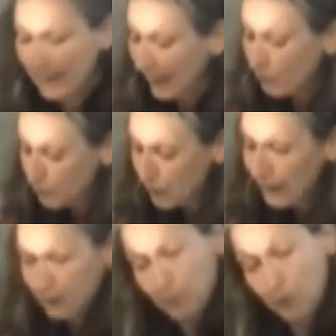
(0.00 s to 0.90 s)
and really
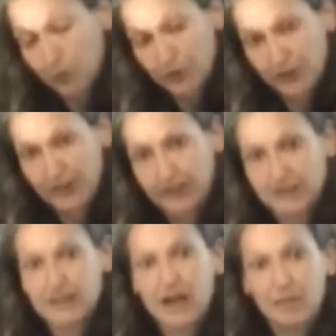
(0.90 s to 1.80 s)
important
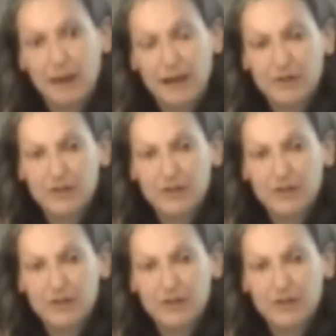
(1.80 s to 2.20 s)
things about